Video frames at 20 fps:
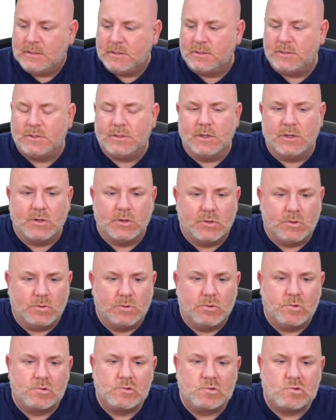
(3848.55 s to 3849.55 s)

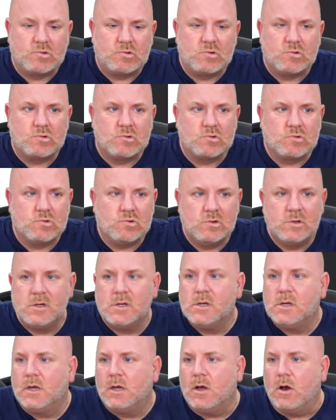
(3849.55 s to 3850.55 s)
So
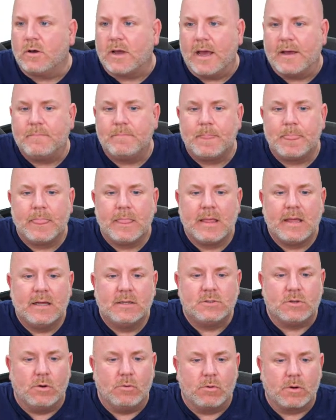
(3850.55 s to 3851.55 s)
okay,
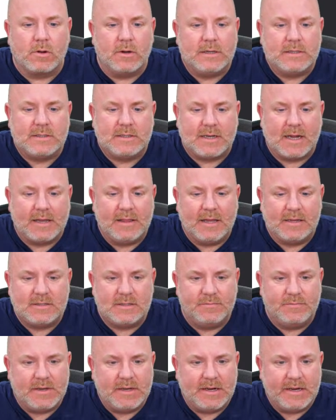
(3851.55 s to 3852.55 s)
so we're going to tie that
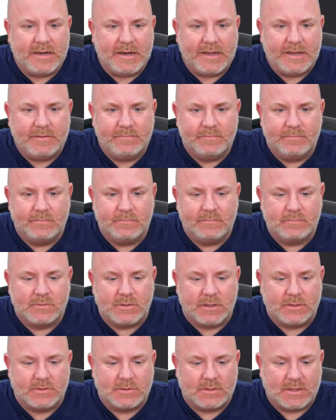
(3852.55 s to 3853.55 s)
to VDD
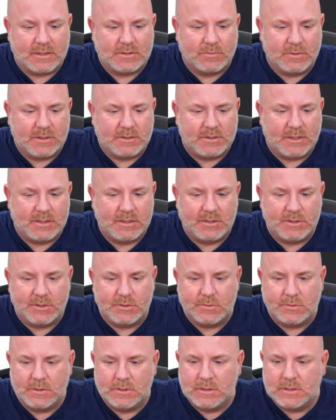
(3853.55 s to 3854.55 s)
since that's what it said to
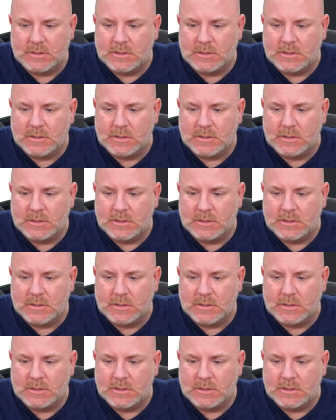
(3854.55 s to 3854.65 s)
do.